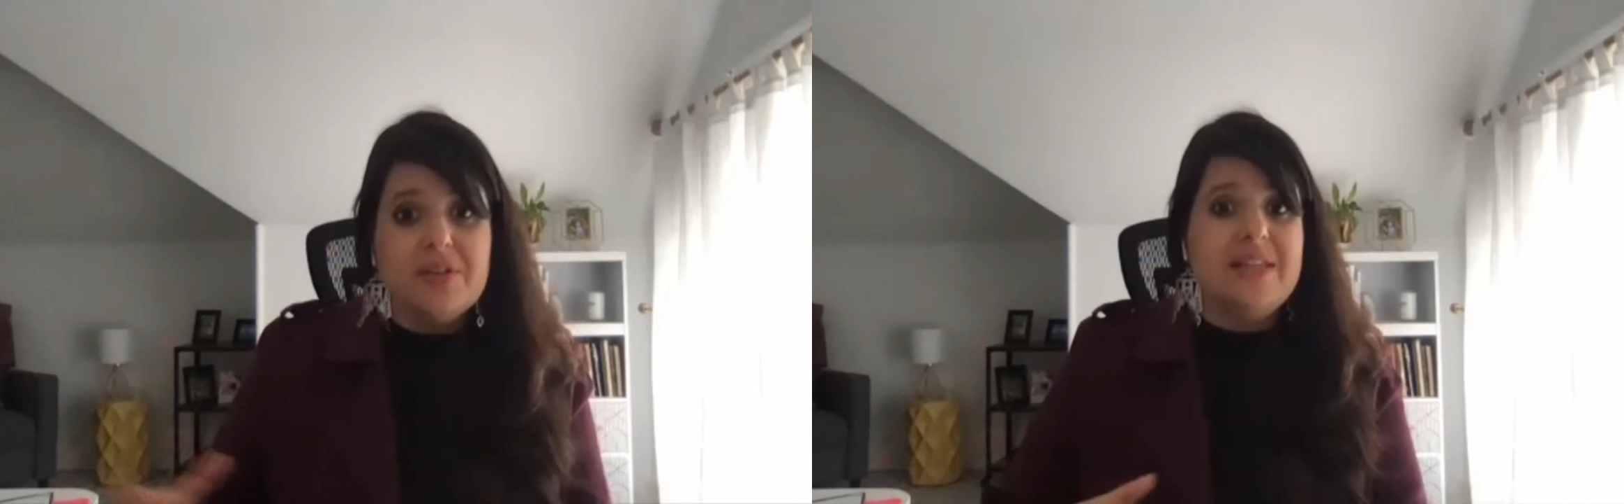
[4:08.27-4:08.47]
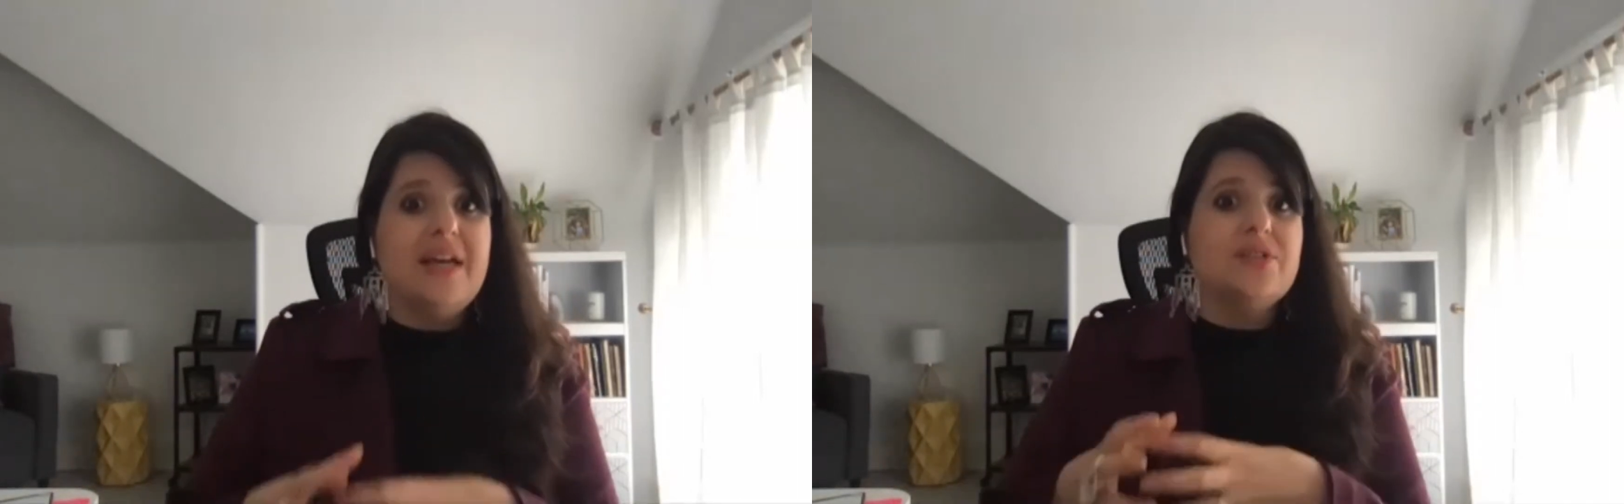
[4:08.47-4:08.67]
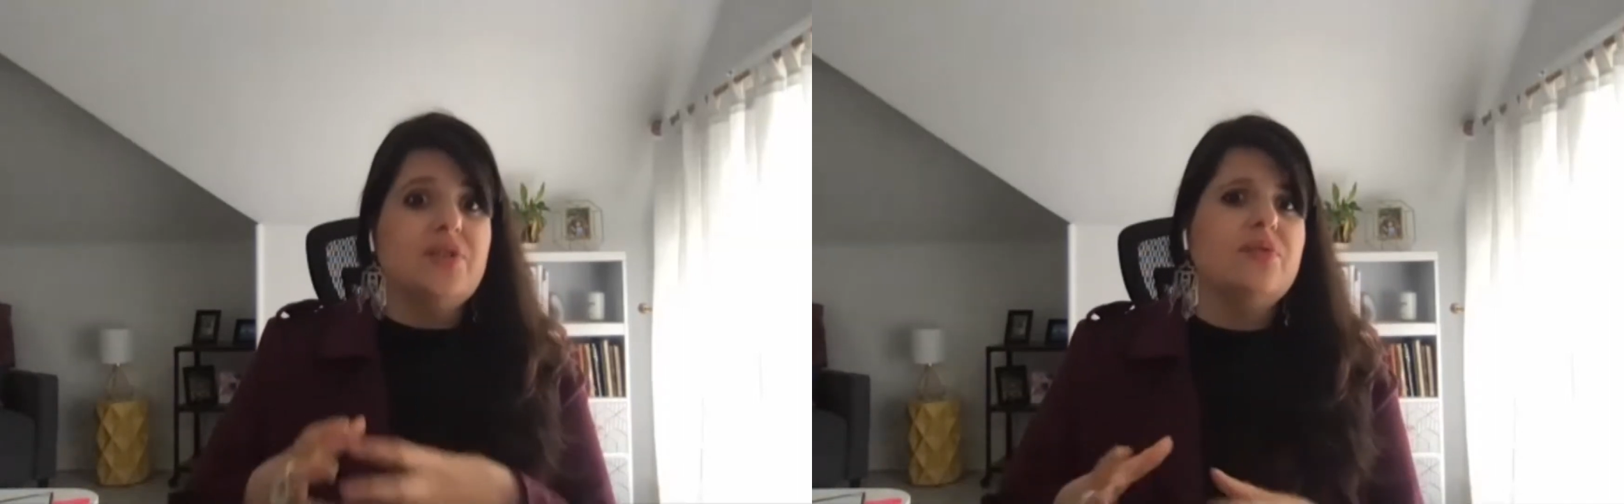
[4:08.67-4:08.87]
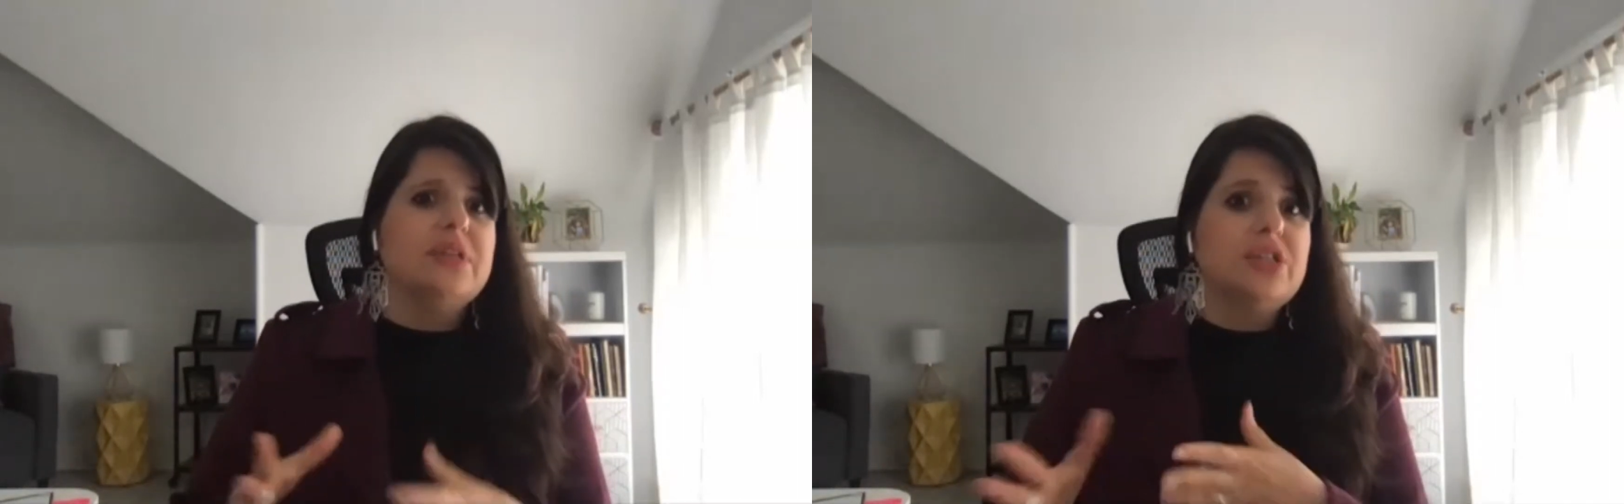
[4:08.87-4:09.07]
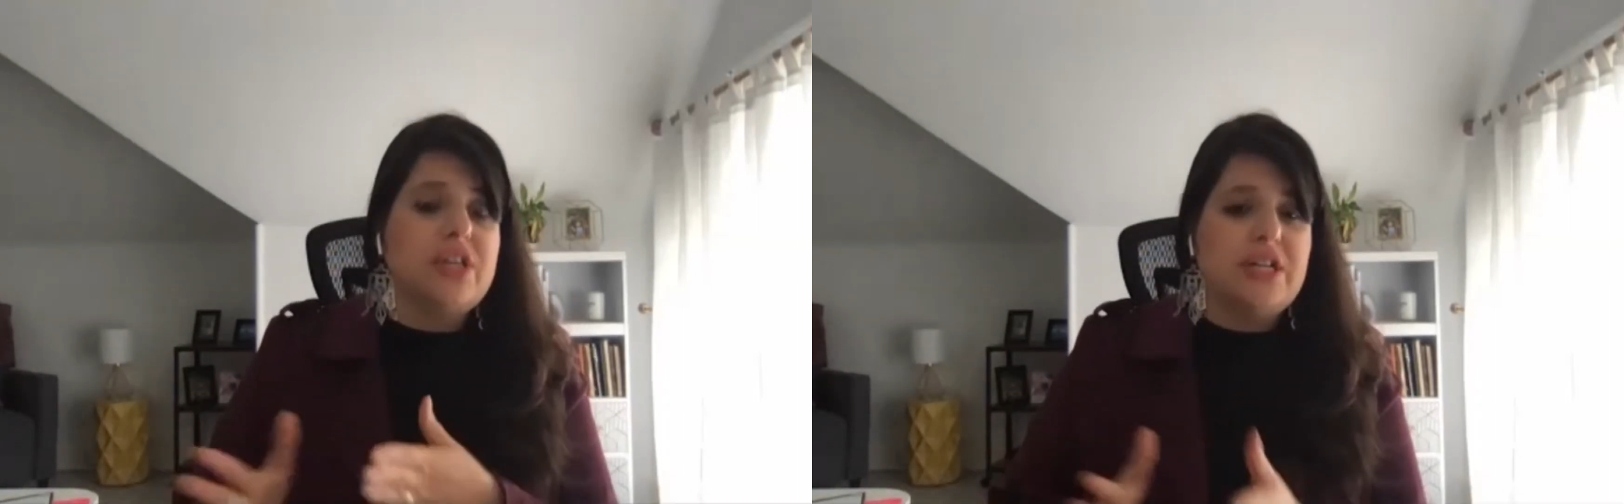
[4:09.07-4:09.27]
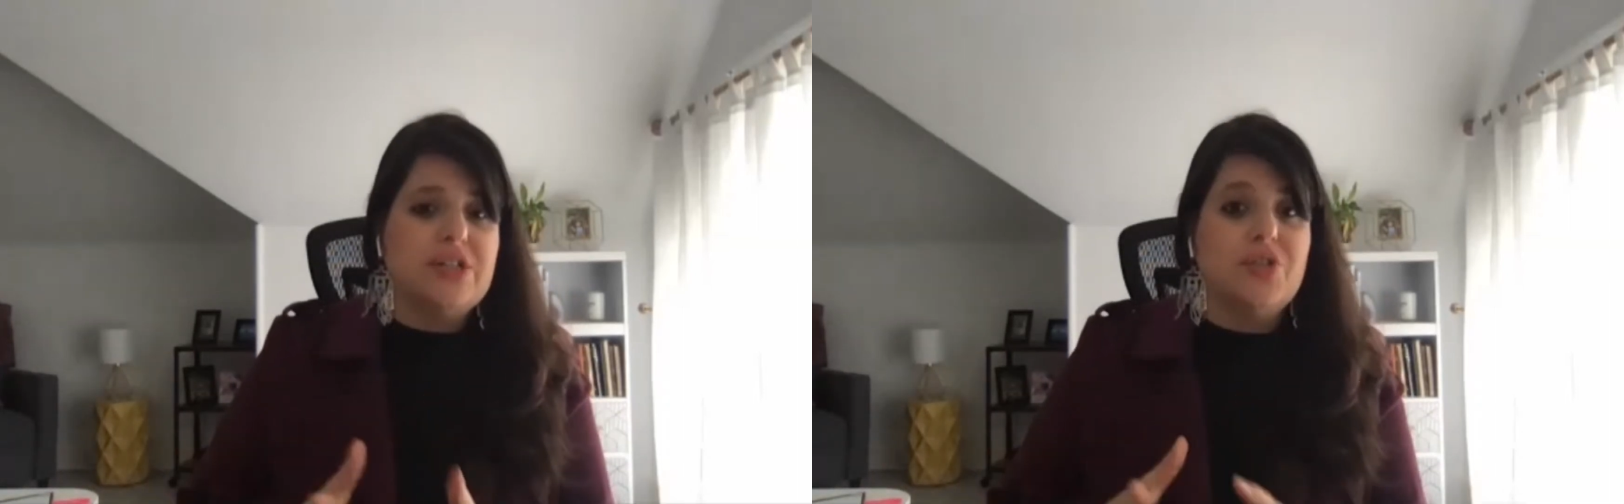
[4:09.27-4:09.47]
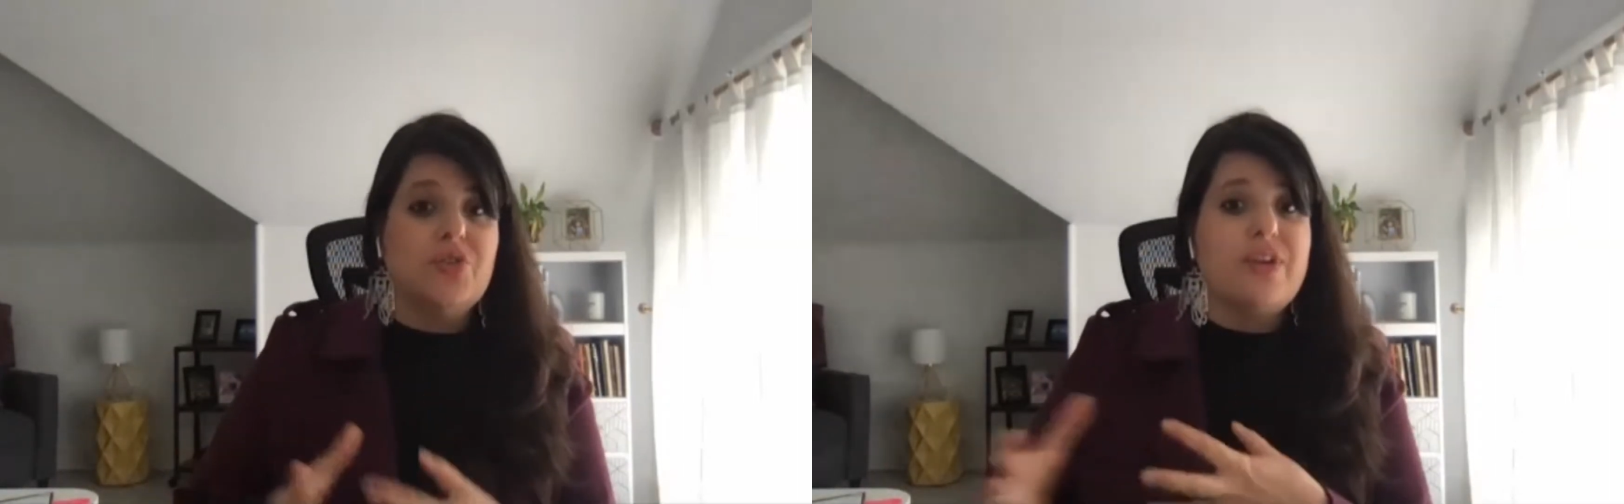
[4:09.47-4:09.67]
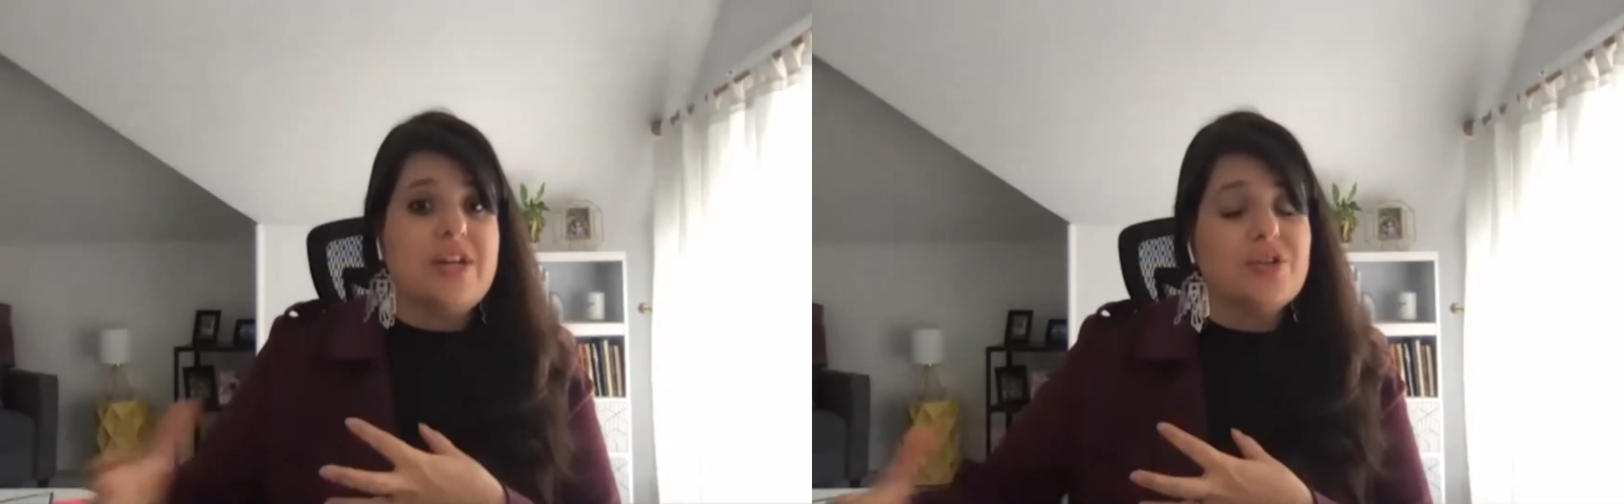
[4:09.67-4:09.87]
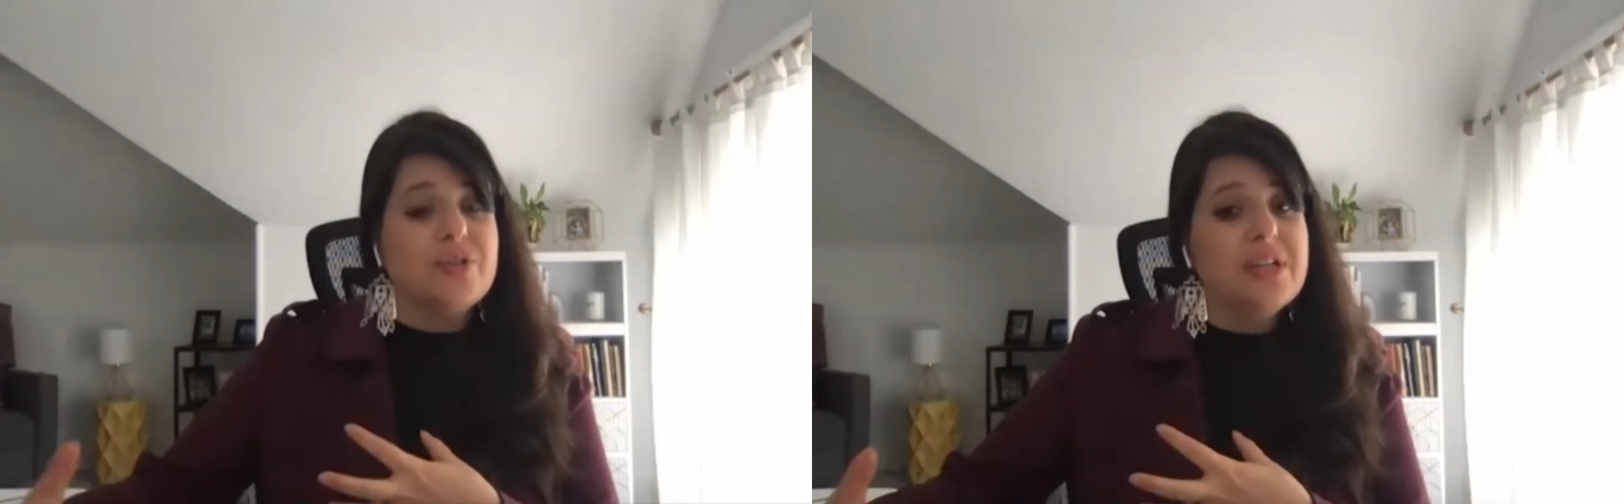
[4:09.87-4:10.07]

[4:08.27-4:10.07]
and that sort of really changed the trajectory